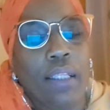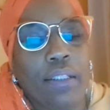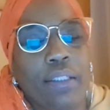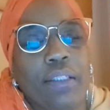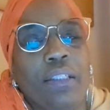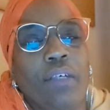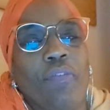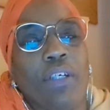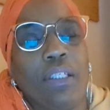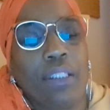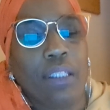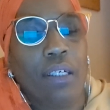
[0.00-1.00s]
the
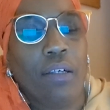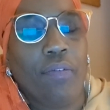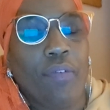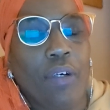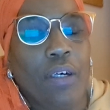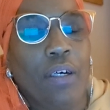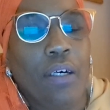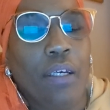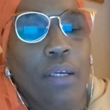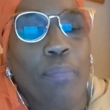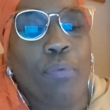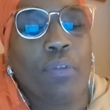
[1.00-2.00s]
significance of
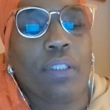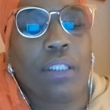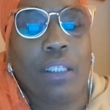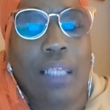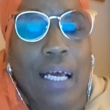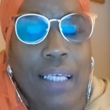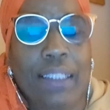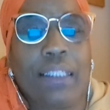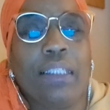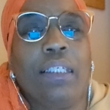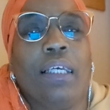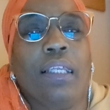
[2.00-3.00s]
Emperor
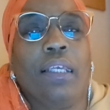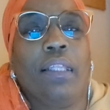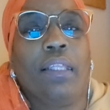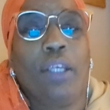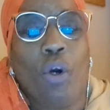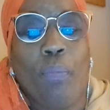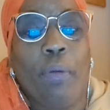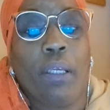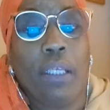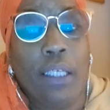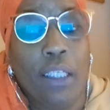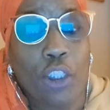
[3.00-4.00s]
Selassie in
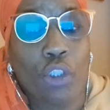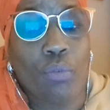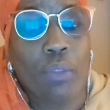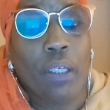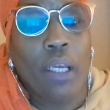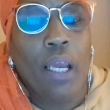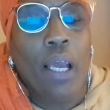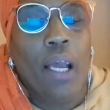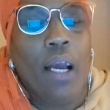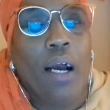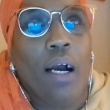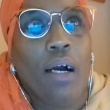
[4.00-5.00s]
Ethiopian history.
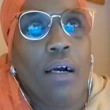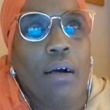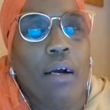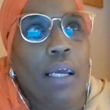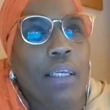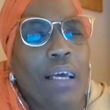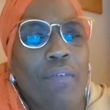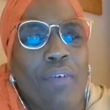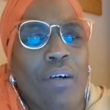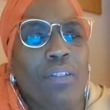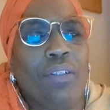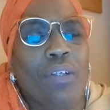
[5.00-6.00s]
And
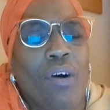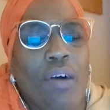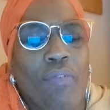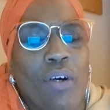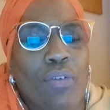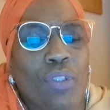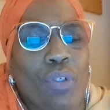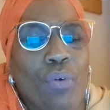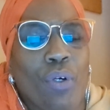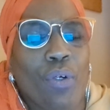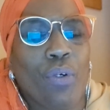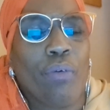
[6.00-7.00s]
I've also
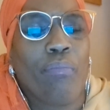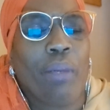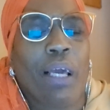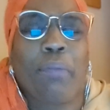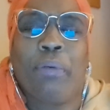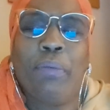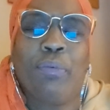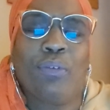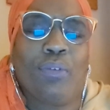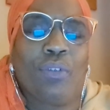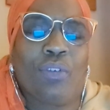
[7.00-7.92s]
heard Black people